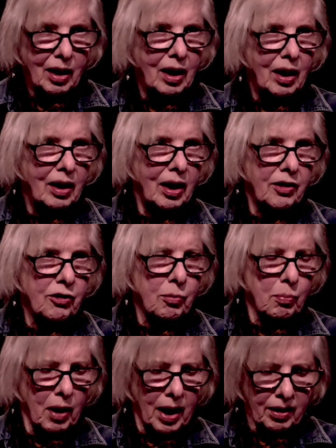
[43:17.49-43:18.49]
"Let's
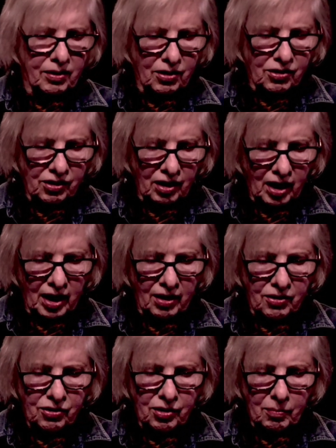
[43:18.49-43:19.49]
practice,
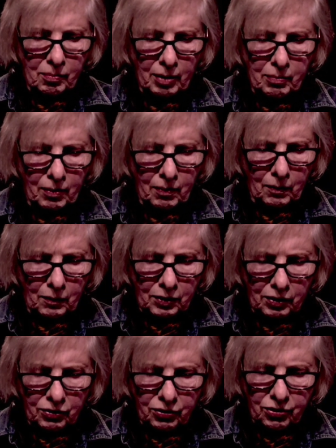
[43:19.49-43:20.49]
class," my
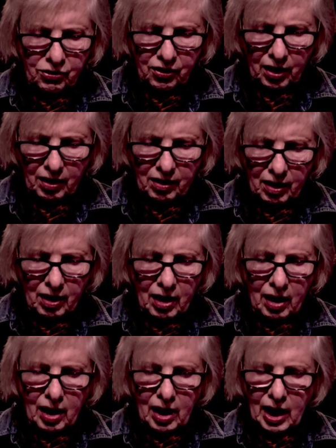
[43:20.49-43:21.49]
teacher said.
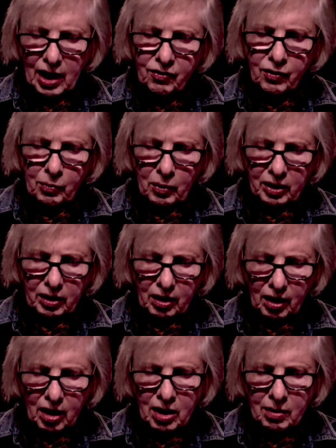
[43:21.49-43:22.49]
"Everyone
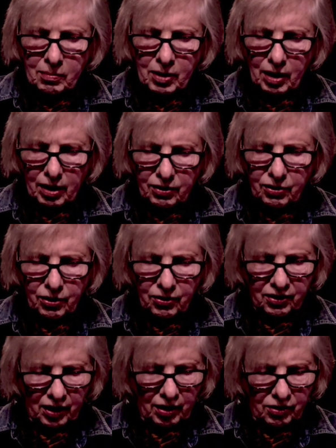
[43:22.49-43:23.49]
climb under your
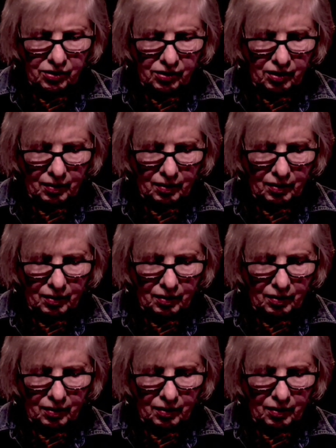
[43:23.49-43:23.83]
desk."